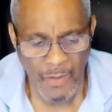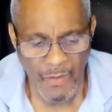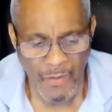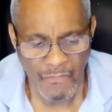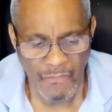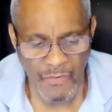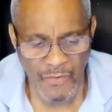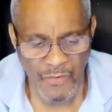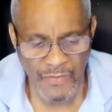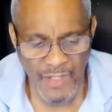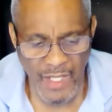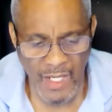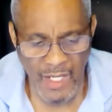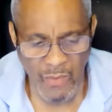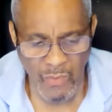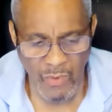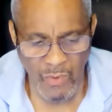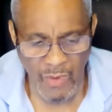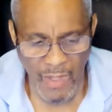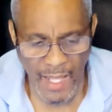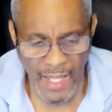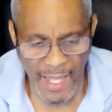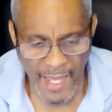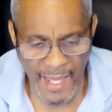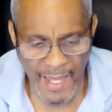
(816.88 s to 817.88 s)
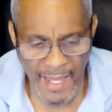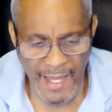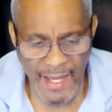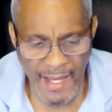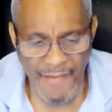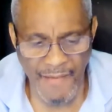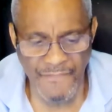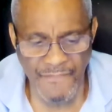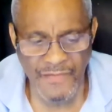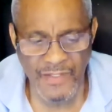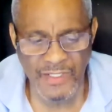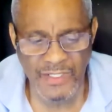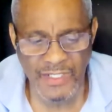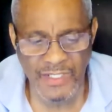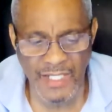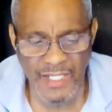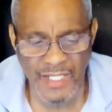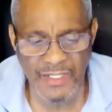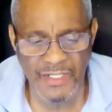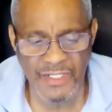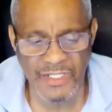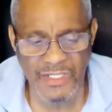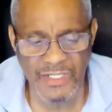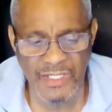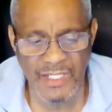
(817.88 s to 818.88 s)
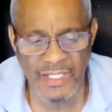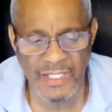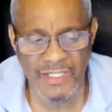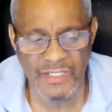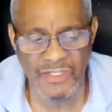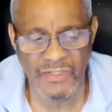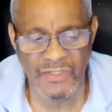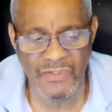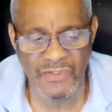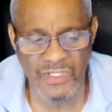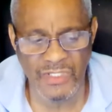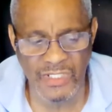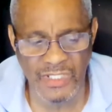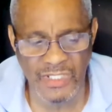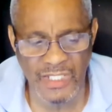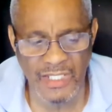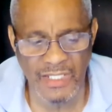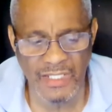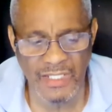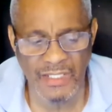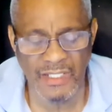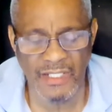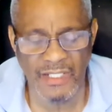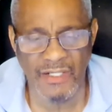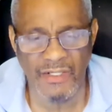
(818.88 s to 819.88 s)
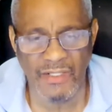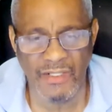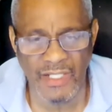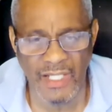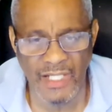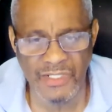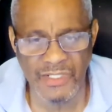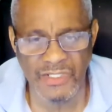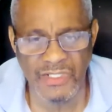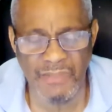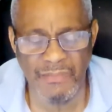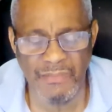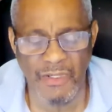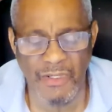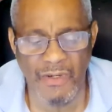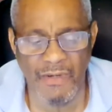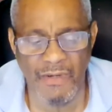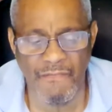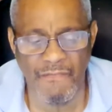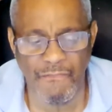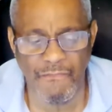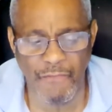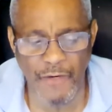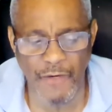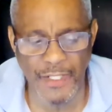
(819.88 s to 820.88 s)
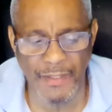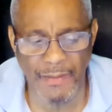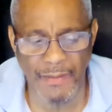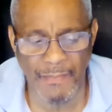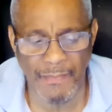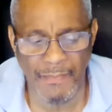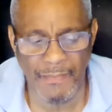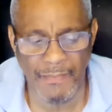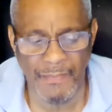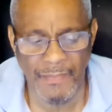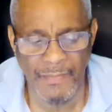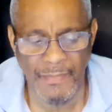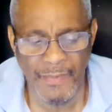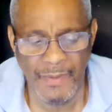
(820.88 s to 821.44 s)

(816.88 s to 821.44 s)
for they will have the tendency to seek their customary freedom,